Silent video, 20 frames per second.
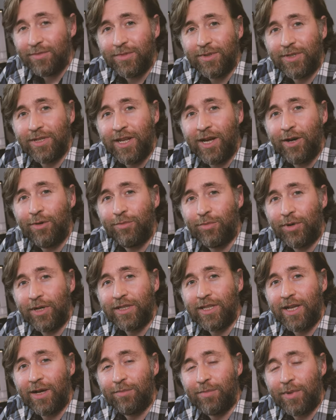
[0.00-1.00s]
can help break
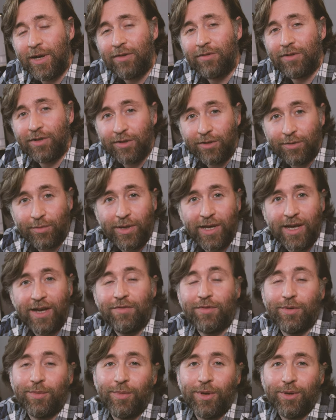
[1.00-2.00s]
that barrier that we
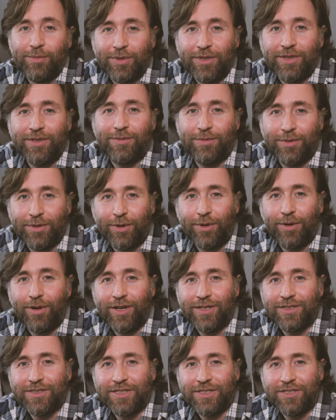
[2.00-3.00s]
have at the moment with
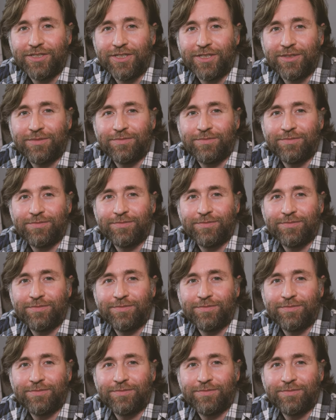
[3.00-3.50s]
online teaching.